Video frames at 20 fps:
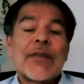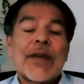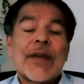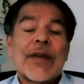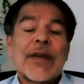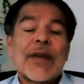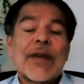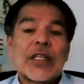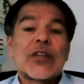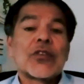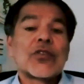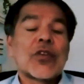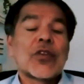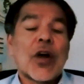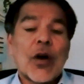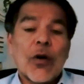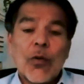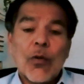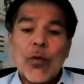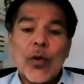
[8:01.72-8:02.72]
of Angelinos
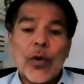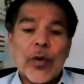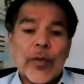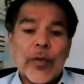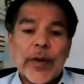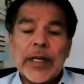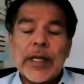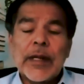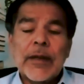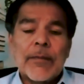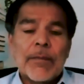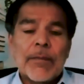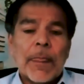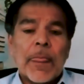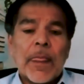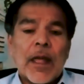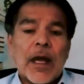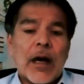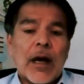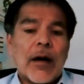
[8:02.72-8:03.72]
are worried
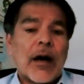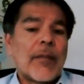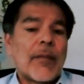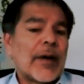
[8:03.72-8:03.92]
uh,